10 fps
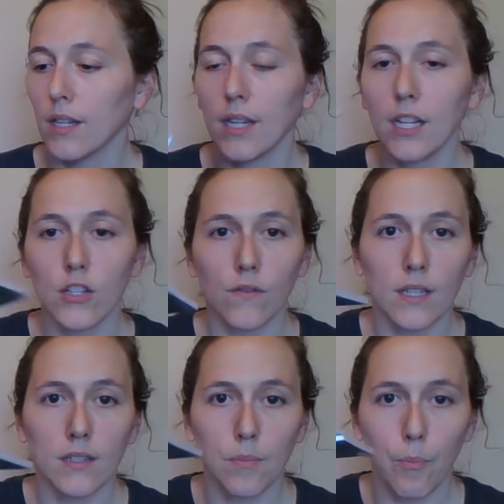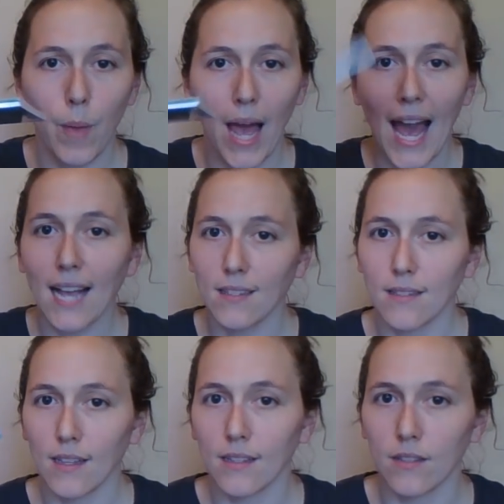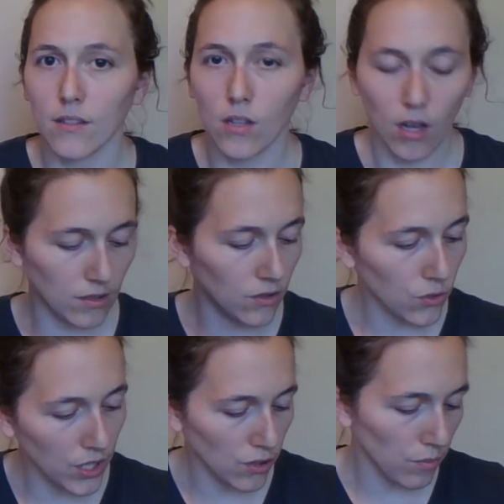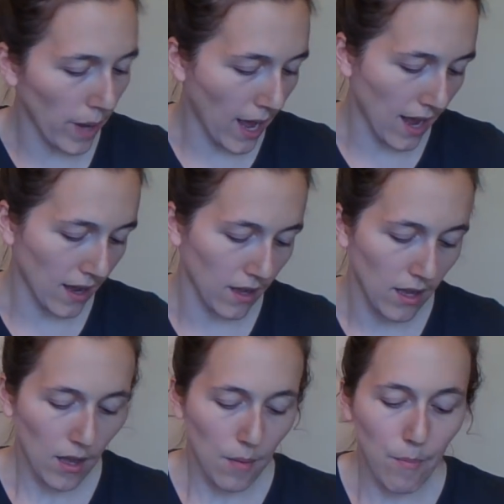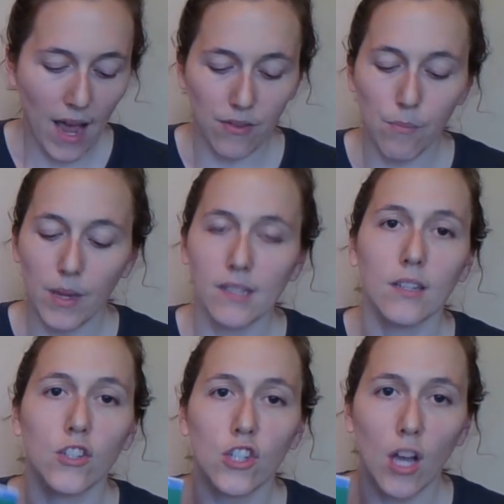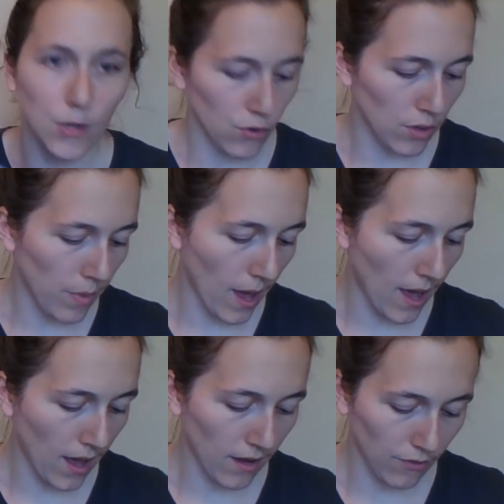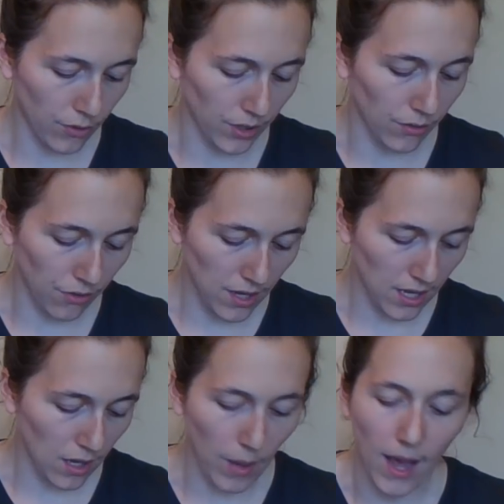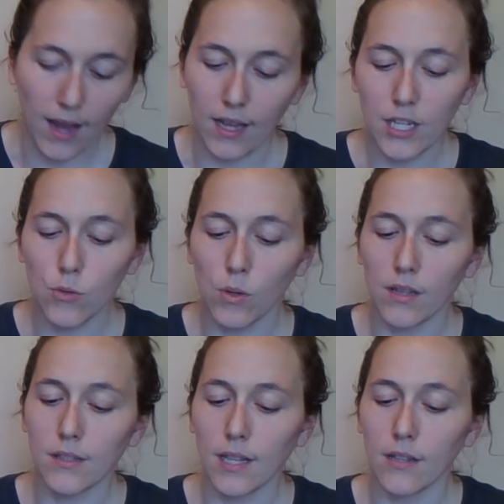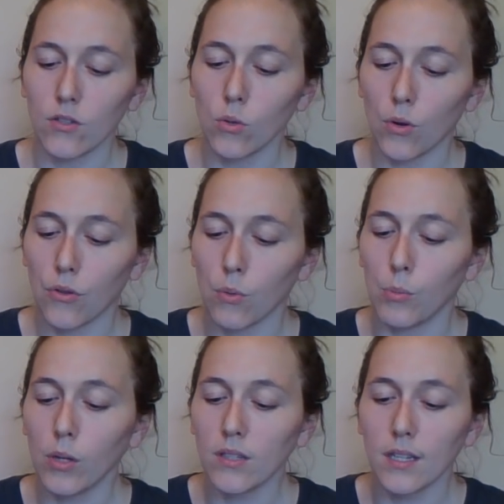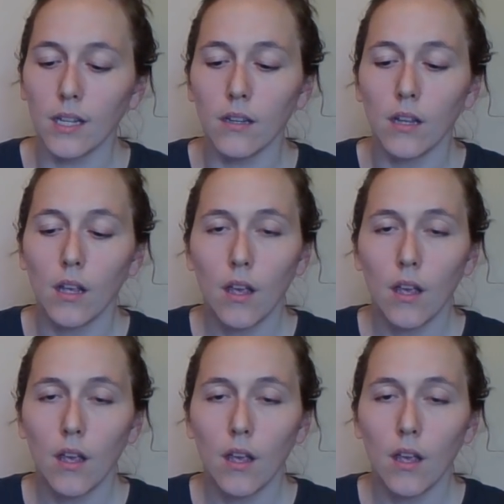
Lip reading: And each of these packs, like this is the concentration pack, math and basic geometry pack, the critical thinking pack, and each one of these has 2 or 3 books in it.